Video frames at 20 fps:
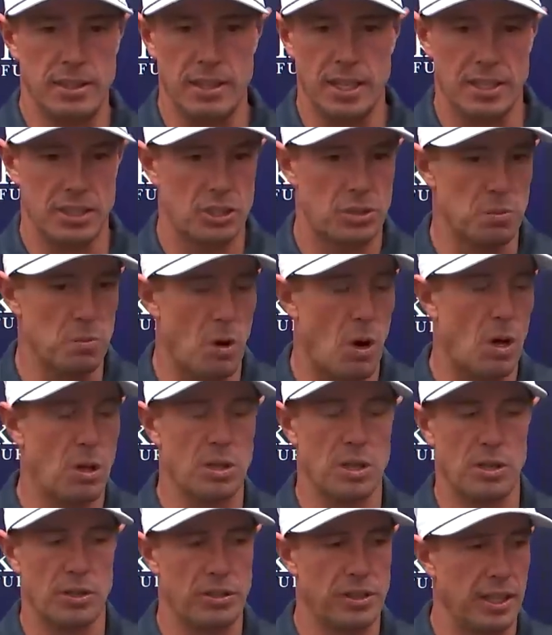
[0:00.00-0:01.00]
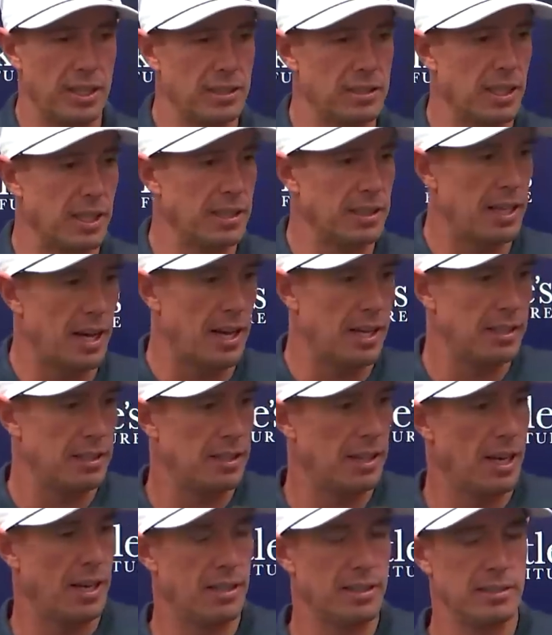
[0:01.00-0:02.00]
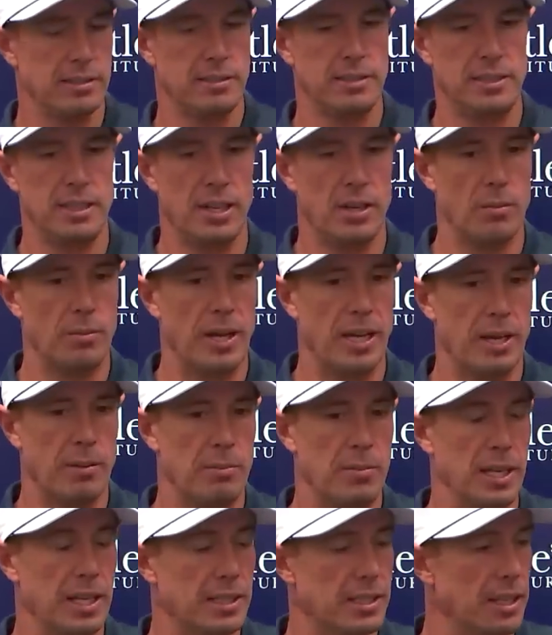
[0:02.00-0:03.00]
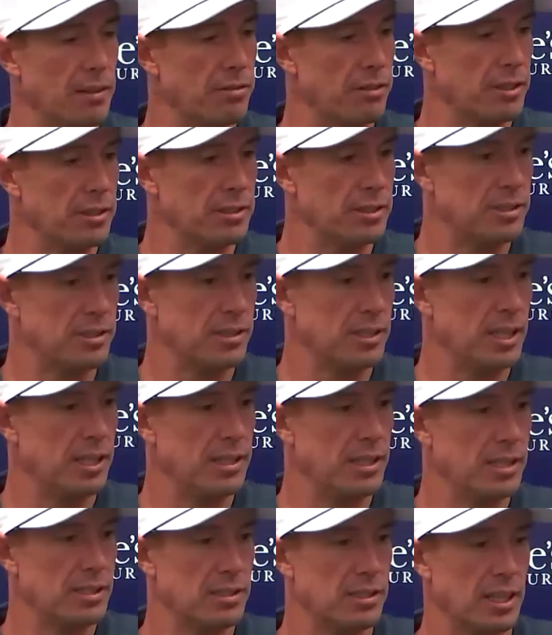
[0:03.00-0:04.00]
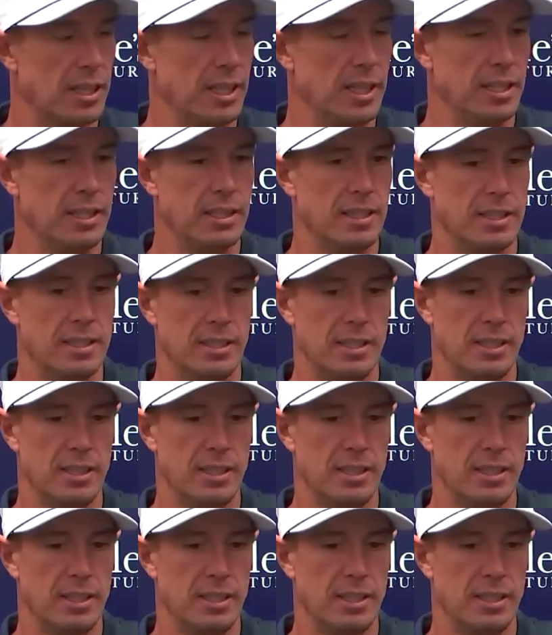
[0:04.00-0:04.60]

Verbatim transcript: It's small little things like that that, you know, make a big difference in this league.